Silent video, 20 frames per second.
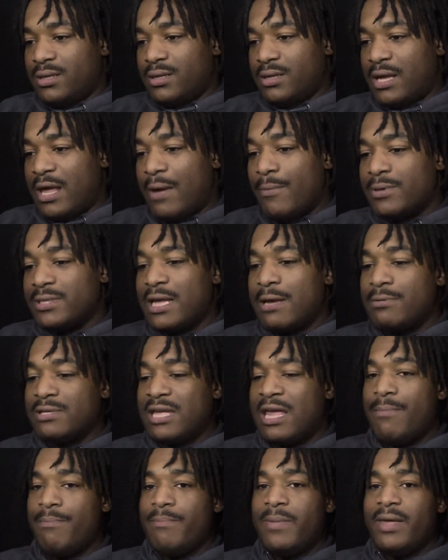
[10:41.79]
It was
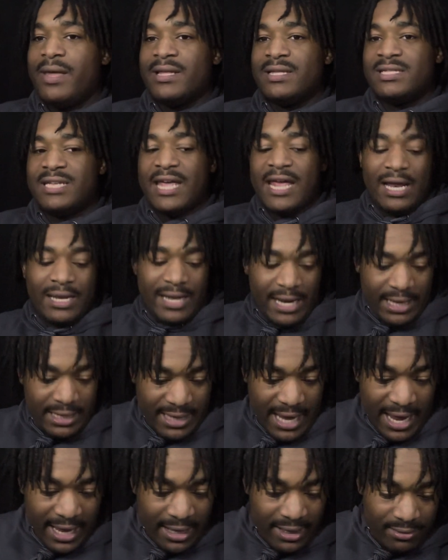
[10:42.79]
keeping me contained.
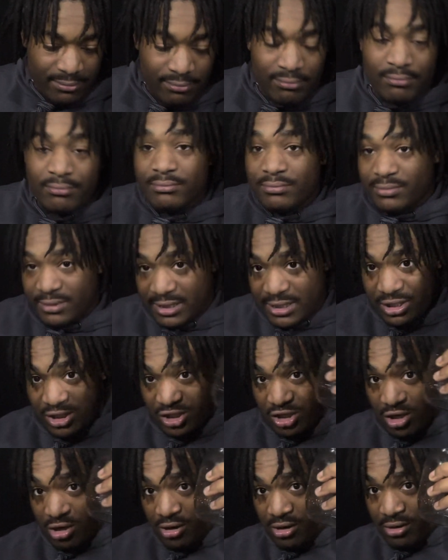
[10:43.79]
Like this
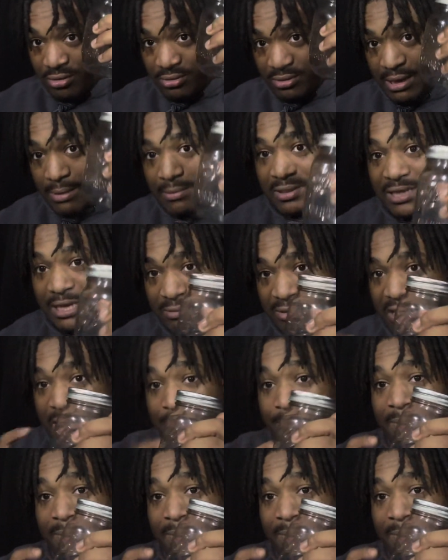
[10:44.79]
jar. It was keeping me